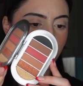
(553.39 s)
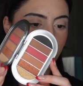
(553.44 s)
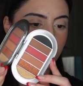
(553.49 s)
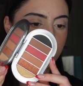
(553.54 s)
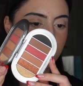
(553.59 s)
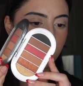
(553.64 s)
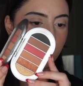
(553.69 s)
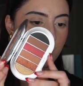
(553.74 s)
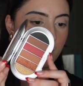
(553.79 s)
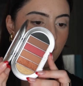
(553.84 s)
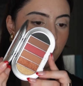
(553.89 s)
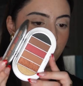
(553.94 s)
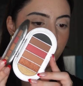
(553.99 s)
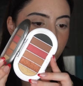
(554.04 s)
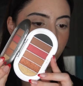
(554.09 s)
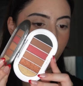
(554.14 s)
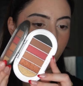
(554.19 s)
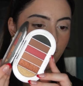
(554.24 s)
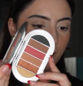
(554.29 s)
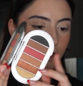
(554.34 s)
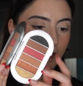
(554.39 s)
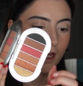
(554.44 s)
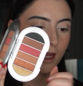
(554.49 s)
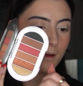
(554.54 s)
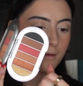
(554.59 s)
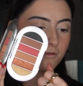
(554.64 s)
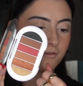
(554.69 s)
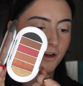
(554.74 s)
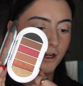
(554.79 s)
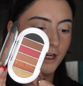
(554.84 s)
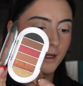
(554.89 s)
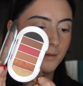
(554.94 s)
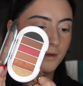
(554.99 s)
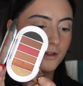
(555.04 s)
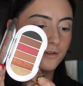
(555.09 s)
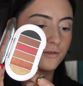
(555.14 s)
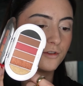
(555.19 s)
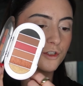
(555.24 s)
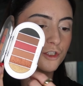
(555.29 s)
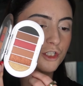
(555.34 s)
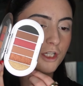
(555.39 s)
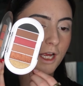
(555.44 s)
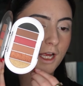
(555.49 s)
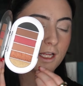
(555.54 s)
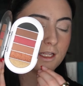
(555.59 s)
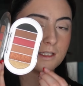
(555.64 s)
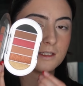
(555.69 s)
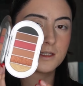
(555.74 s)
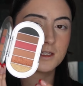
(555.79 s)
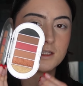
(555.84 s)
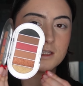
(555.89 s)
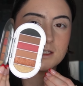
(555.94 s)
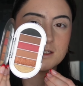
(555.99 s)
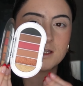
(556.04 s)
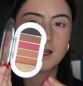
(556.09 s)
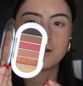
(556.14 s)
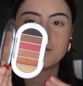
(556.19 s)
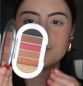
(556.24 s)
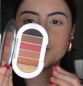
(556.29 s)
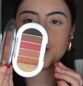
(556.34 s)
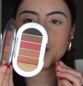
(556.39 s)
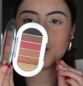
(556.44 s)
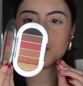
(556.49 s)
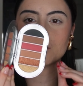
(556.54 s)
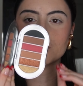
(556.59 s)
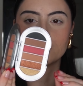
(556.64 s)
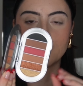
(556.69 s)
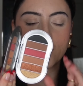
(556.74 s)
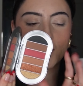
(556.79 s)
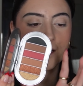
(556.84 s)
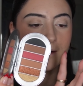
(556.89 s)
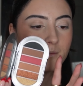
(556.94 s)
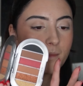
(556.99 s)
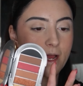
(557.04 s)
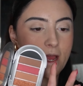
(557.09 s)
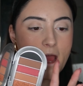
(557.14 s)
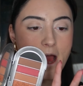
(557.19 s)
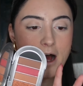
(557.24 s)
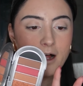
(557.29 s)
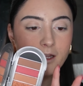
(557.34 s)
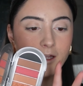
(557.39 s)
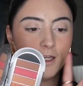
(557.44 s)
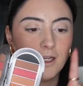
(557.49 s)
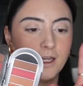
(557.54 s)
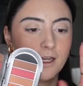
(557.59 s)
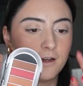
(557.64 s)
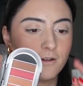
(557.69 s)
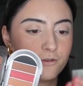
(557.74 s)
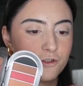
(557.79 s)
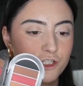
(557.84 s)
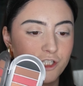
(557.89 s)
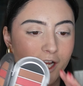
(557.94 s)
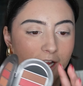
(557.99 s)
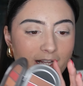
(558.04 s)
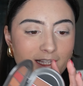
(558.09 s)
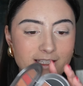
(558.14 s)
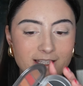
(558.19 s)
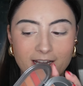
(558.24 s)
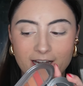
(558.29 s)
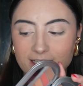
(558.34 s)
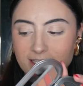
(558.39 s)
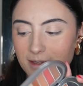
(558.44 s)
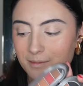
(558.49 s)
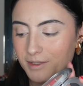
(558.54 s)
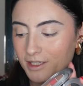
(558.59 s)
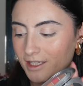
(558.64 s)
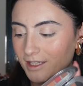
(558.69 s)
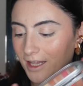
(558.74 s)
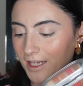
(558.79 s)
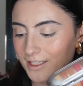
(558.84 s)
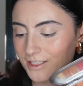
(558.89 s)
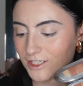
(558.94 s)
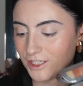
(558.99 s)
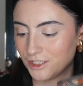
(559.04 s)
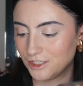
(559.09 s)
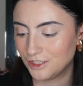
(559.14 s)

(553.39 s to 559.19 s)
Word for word: Some very, very beautiful shades. This is definitely right on my alley of shades that I typically like to